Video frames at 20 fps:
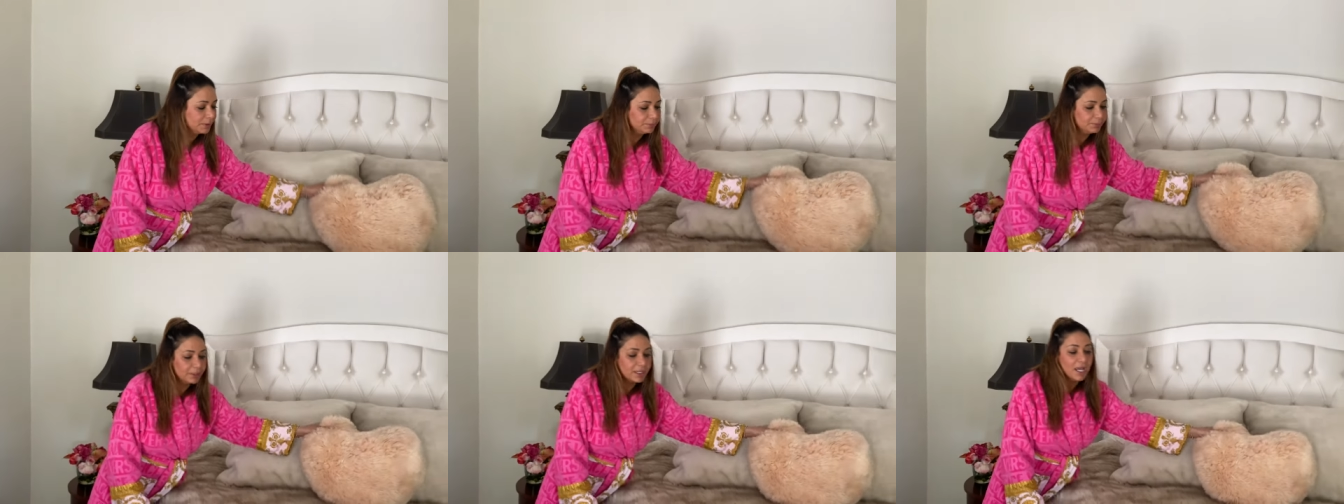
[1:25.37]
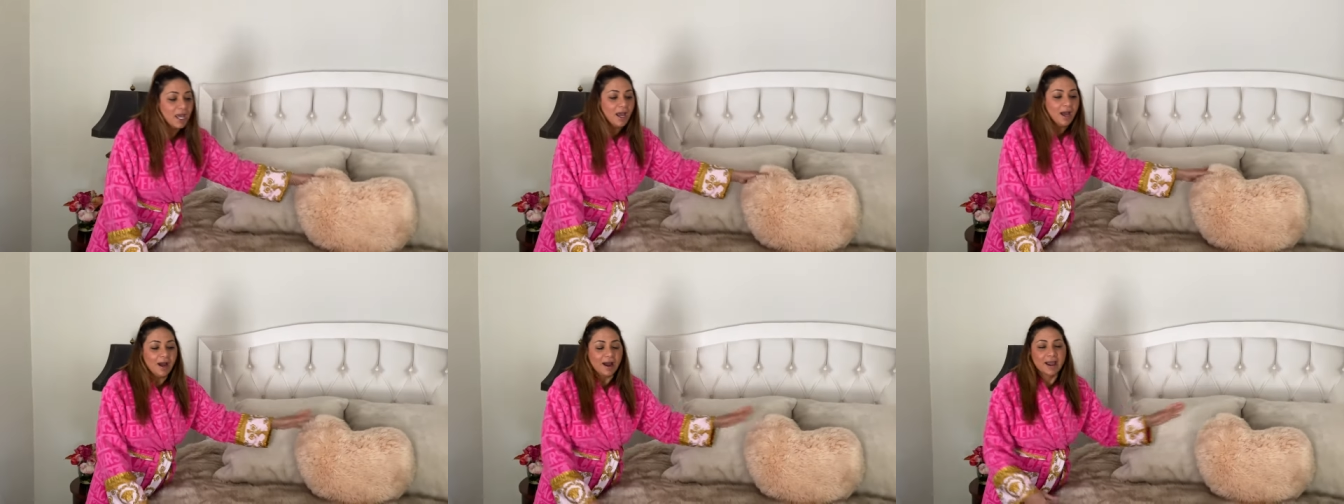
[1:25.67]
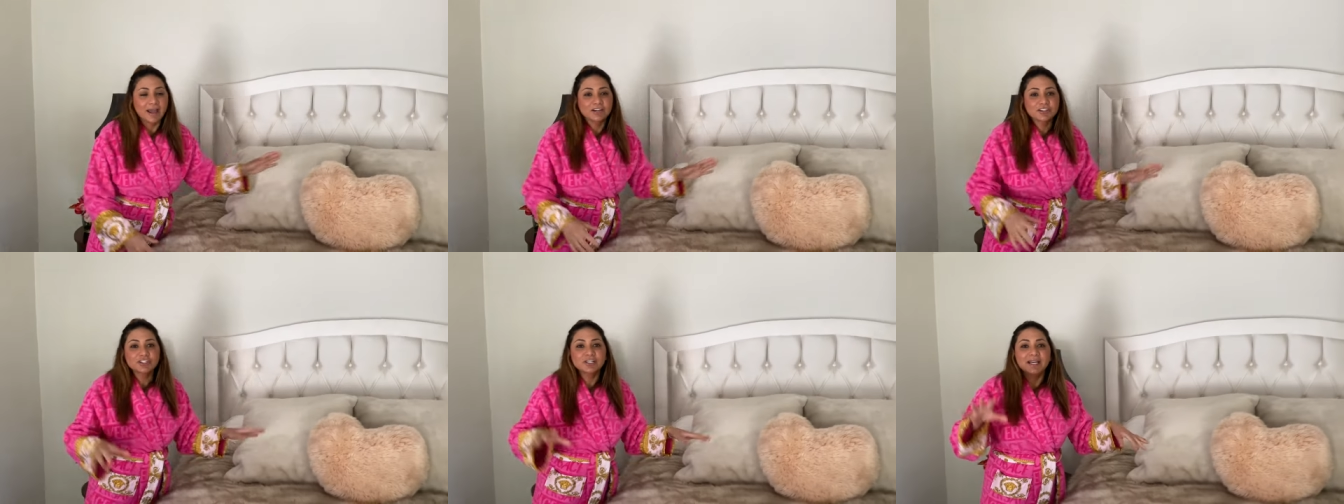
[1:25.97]
But I
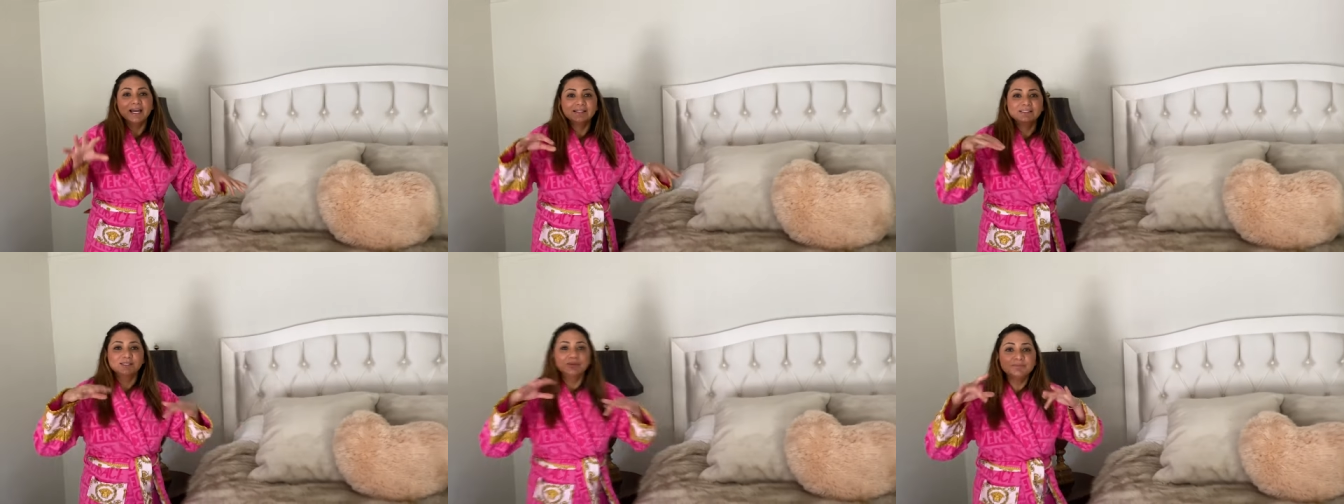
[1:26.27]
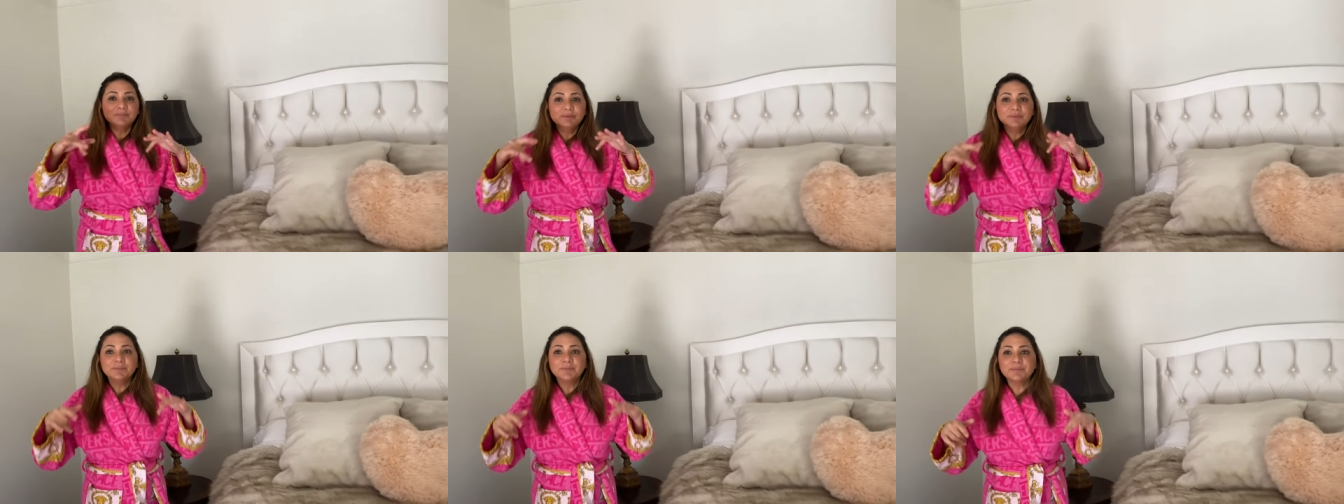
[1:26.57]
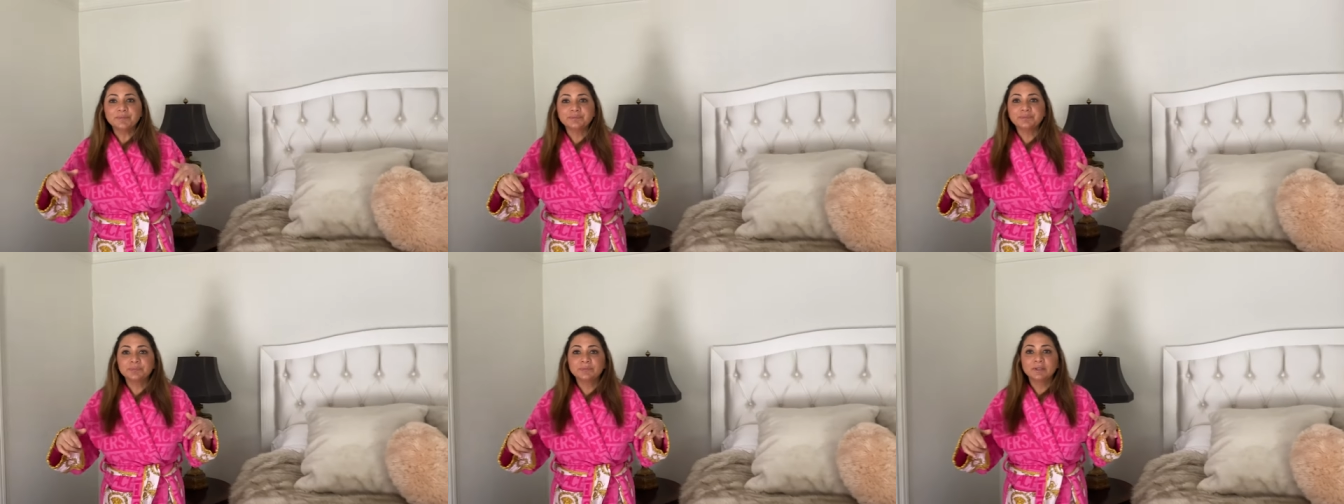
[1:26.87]
actually had some... It is
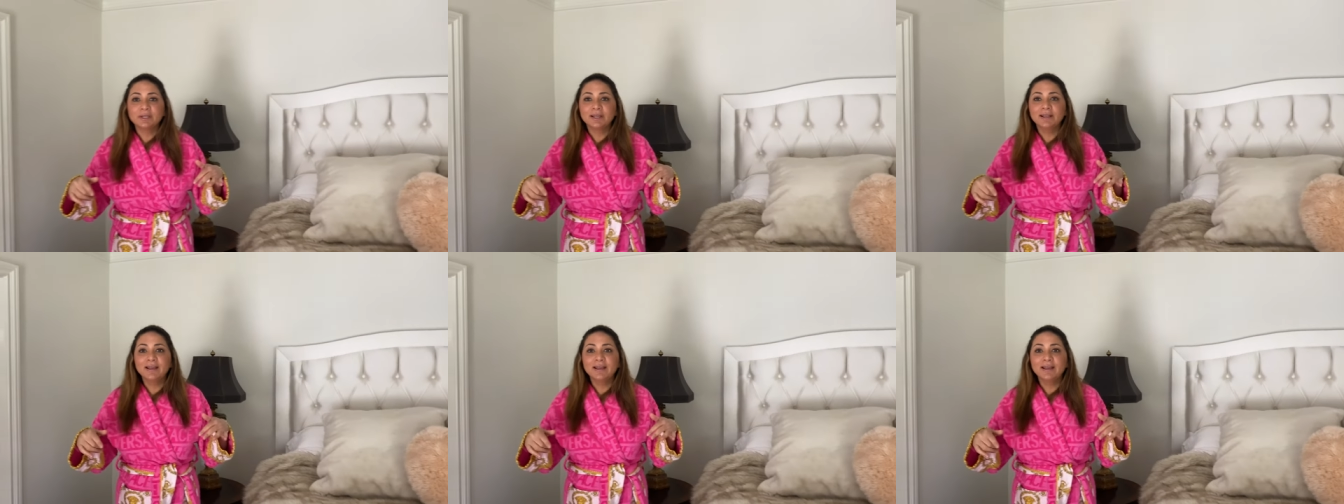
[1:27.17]
Monday.